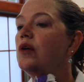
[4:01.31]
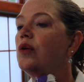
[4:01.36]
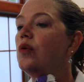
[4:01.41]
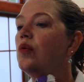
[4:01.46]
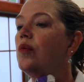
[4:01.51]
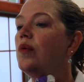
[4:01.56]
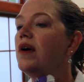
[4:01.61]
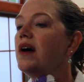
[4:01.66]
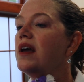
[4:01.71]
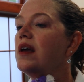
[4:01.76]

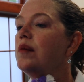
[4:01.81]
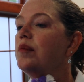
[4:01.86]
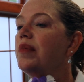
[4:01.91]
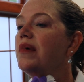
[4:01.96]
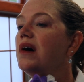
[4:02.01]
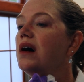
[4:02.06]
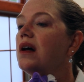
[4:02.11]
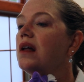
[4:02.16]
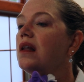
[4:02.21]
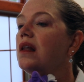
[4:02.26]
wipe
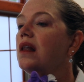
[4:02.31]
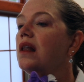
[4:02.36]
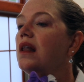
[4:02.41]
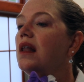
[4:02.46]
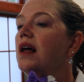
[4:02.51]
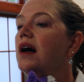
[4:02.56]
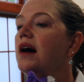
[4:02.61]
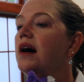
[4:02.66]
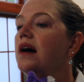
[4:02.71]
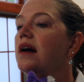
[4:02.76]
a
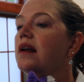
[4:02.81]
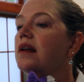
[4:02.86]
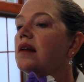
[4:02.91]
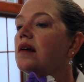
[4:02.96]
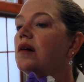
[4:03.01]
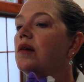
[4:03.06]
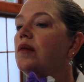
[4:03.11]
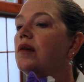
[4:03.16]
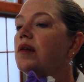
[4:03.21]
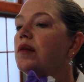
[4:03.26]
lot
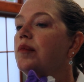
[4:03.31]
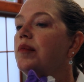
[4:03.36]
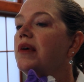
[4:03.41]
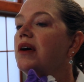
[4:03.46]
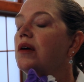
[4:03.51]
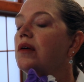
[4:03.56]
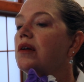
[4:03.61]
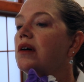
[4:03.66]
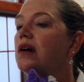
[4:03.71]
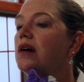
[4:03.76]
with
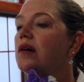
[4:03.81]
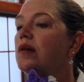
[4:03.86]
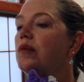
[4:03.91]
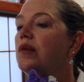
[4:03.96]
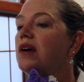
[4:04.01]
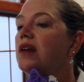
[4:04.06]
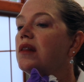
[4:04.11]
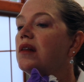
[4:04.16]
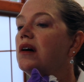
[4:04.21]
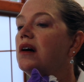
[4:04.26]
Botox,
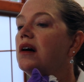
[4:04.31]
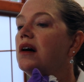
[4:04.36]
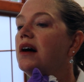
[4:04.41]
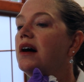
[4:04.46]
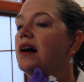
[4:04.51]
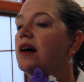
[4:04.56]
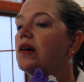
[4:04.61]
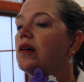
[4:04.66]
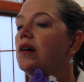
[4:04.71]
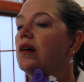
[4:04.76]
with
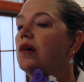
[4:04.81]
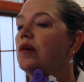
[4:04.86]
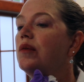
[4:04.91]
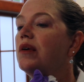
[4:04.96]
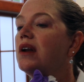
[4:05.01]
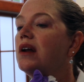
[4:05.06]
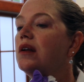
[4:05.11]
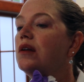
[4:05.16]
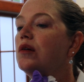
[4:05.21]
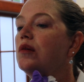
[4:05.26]
alcohol
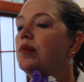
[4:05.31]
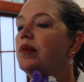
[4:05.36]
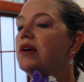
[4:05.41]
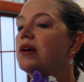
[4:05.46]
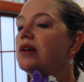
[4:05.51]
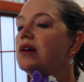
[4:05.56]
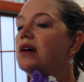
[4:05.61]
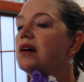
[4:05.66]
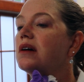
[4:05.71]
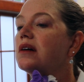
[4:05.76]
when I do
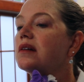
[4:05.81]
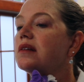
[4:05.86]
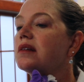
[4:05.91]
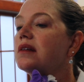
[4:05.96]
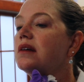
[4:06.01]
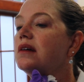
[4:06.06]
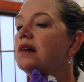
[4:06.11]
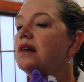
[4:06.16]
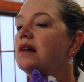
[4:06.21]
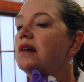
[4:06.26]
Botox.
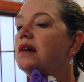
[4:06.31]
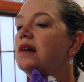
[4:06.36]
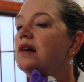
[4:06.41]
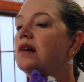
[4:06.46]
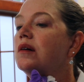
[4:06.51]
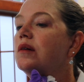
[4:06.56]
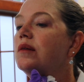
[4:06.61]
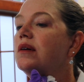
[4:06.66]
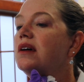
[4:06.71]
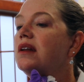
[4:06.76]

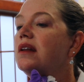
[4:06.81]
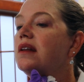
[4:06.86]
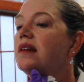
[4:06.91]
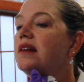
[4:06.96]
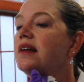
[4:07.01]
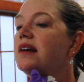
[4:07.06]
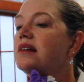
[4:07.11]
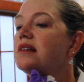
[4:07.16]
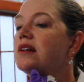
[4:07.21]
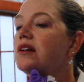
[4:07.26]
One of the
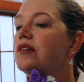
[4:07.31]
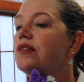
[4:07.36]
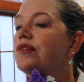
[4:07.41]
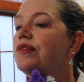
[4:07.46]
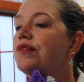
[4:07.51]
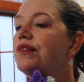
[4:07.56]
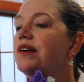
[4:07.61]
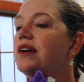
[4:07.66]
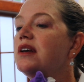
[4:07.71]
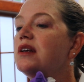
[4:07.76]
things that
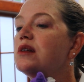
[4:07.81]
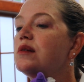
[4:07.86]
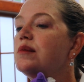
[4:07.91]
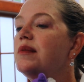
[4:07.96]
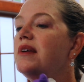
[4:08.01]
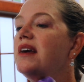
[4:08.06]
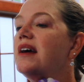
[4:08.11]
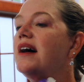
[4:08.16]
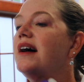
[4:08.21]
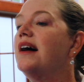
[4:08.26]
freaks
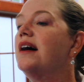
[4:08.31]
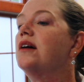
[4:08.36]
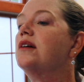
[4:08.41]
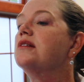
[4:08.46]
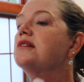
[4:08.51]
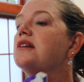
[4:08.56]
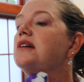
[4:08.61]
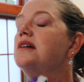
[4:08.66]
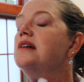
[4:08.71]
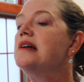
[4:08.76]
me
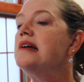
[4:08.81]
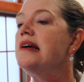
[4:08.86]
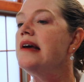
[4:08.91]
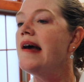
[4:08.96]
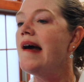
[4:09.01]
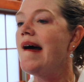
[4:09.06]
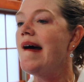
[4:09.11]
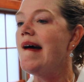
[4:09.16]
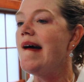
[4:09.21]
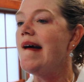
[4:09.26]
out
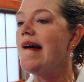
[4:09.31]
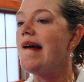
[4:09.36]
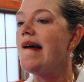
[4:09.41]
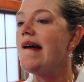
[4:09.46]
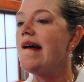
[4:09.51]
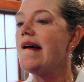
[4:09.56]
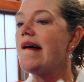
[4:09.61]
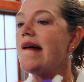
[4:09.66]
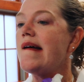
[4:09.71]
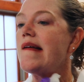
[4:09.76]

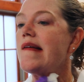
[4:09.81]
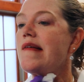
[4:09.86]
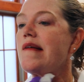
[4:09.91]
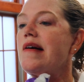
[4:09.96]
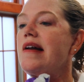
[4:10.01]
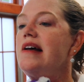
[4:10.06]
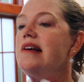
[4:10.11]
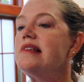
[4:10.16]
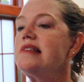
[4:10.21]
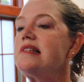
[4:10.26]
is
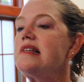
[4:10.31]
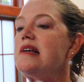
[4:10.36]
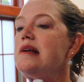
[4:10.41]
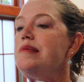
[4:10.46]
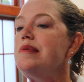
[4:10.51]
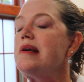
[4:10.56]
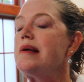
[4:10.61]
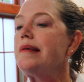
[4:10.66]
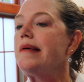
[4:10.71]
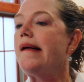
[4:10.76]
when I see
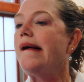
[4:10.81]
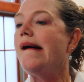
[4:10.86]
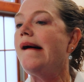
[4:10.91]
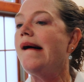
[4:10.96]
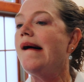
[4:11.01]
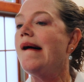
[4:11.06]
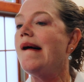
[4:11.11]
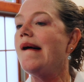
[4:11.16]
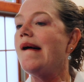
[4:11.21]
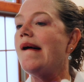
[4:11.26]
people
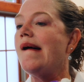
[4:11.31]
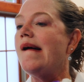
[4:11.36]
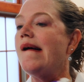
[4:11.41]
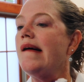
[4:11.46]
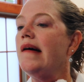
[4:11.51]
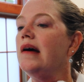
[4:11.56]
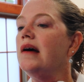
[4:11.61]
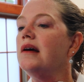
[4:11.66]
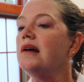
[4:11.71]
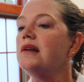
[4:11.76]

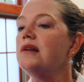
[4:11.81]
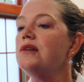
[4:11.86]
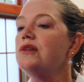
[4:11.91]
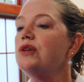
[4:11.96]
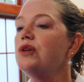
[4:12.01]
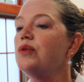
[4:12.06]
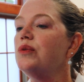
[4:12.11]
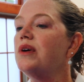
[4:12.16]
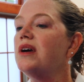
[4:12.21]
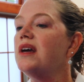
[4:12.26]

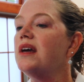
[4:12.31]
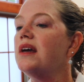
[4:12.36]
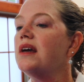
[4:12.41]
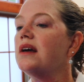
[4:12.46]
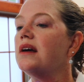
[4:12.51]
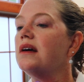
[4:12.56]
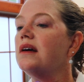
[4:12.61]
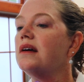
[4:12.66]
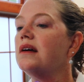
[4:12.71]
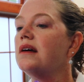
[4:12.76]
doing